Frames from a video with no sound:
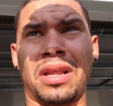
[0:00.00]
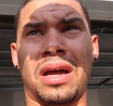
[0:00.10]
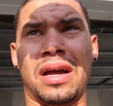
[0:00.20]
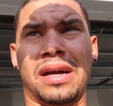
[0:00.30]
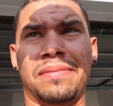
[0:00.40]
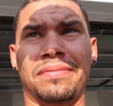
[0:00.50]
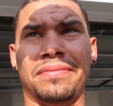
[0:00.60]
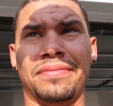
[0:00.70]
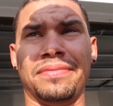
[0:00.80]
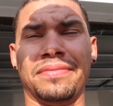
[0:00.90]

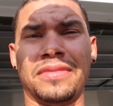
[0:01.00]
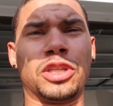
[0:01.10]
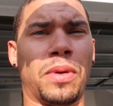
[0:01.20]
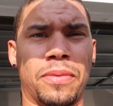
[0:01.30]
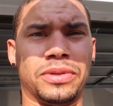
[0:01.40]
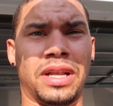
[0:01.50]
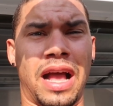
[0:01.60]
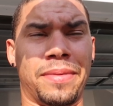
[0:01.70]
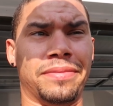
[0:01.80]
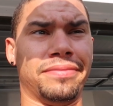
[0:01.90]
uh, that's probably what's gonna
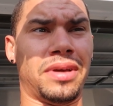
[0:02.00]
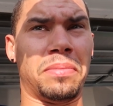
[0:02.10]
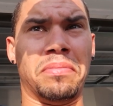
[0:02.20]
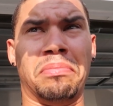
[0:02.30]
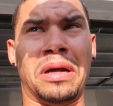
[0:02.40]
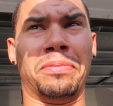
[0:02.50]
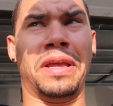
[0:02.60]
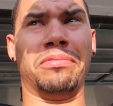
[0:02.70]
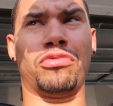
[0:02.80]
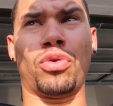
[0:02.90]
happen. I'm about to
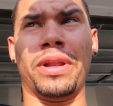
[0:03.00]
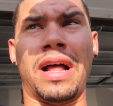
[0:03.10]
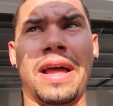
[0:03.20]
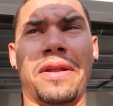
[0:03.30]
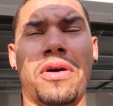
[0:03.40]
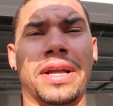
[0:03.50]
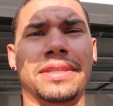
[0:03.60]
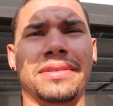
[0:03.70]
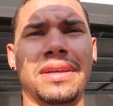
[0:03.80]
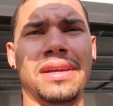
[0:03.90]
be twenty-nine in
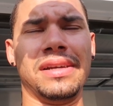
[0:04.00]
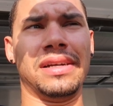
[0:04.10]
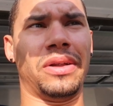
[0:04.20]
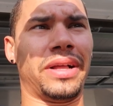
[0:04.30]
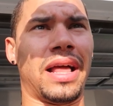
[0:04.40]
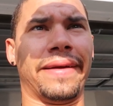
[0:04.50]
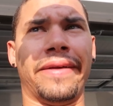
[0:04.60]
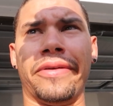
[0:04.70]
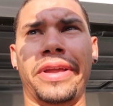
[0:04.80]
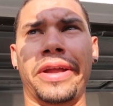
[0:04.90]
August. I only got like
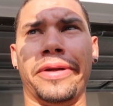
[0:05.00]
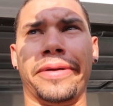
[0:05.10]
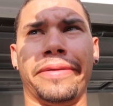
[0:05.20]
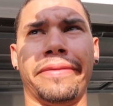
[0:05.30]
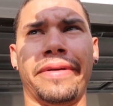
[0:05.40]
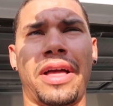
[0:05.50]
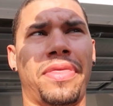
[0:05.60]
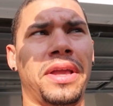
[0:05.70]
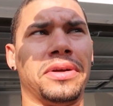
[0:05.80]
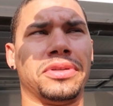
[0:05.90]
another year, I
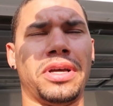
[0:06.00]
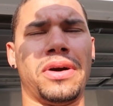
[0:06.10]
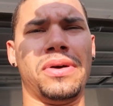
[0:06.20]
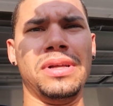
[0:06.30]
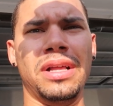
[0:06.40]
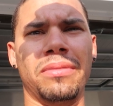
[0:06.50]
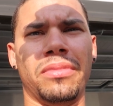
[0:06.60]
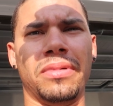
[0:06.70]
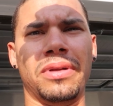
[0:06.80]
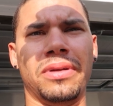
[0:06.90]
think, or so
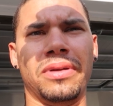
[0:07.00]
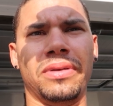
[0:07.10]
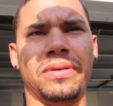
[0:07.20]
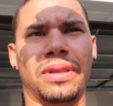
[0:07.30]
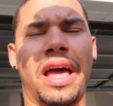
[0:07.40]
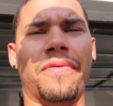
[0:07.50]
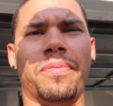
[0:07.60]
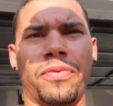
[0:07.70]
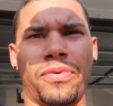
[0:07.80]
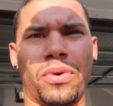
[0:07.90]
left
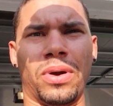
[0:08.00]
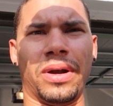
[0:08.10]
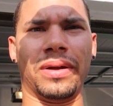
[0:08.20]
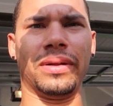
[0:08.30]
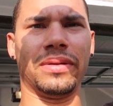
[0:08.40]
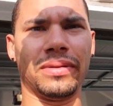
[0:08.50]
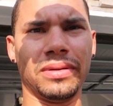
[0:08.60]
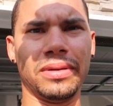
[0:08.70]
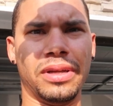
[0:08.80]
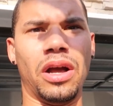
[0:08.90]
before,
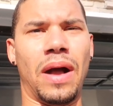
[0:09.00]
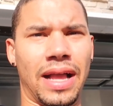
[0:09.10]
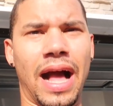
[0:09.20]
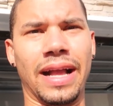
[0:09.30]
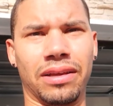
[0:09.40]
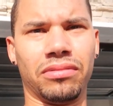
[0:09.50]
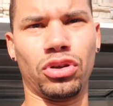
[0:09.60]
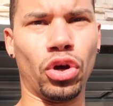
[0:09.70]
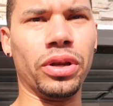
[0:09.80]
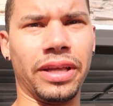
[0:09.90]
you know, I,
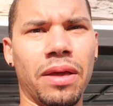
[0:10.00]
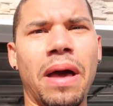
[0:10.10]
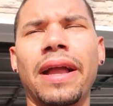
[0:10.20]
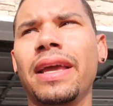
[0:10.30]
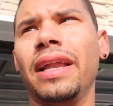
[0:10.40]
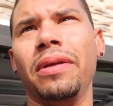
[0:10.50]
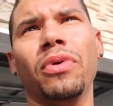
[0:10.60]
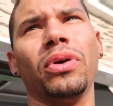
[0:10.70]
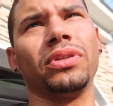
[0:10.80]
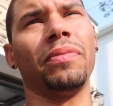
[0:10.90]
I couldn't get back in
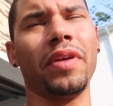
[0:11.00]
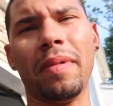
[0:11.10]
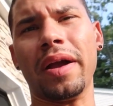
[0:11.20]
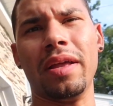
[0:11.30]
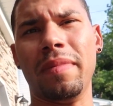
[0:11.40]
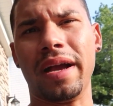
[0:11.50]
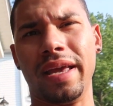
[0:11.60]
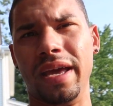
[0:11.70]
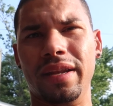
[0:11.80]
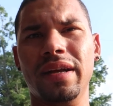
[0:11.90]
anymore. So I'm thinking about getting back
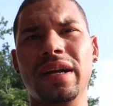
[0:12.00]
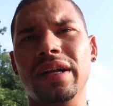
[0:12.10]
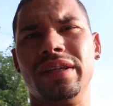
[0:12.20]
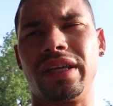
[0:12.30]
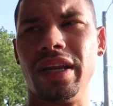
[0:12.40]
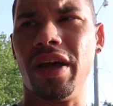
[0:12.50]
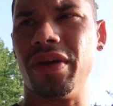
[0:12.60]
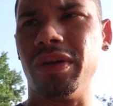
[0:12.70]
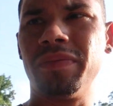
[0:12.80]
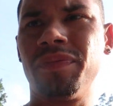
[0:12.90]
in. Let's get
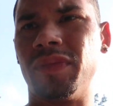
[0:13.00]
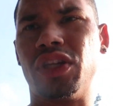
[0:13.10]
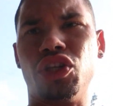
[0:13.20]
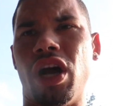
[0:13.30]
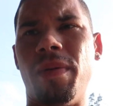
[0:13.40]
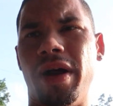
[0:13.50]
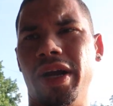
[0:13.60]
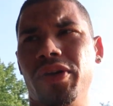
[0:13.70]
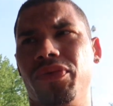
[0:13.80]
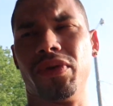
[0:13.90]
another decent job out
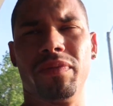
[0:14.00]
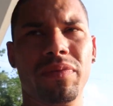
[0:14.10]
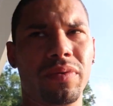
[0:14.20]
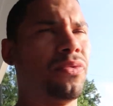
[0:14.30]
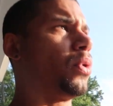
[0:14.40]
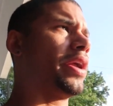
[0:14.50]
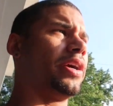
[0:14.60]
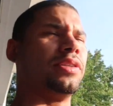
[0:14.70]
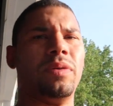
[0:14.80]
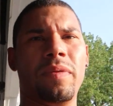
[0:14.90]
here for the four
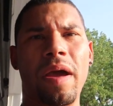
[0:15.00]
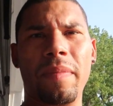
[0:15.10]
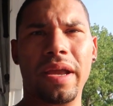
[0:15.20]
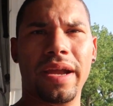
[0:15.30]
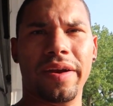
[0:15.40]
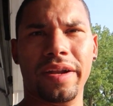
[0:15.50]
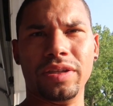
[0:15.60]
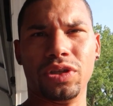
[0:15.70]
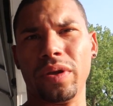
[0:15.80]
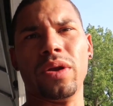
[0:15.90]
years that we might be here, and
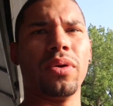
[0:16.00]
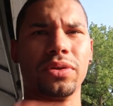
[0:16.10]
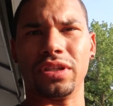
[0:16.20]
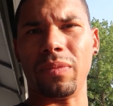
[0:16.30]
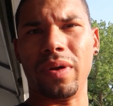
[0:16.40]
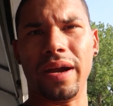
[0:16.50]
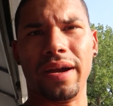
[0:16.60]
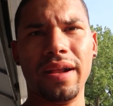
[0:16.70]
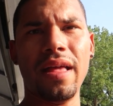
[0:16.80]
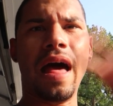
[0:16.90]
then she'll get orders
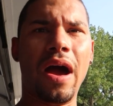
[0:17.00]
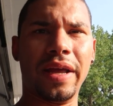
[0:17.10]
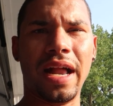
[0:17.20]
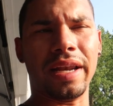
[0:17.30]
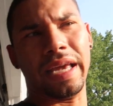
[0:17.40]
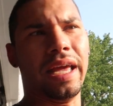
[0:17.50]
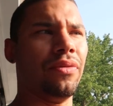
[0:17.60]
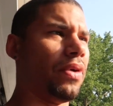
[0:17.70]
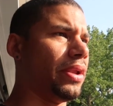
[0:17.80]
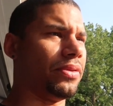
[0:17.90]
somewhere. I'll get out again
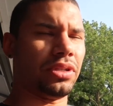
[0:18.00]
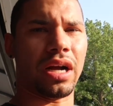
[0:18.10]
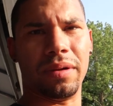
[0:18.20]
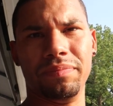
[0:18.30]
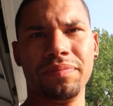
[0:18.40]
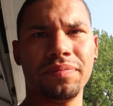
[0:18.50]
and find another job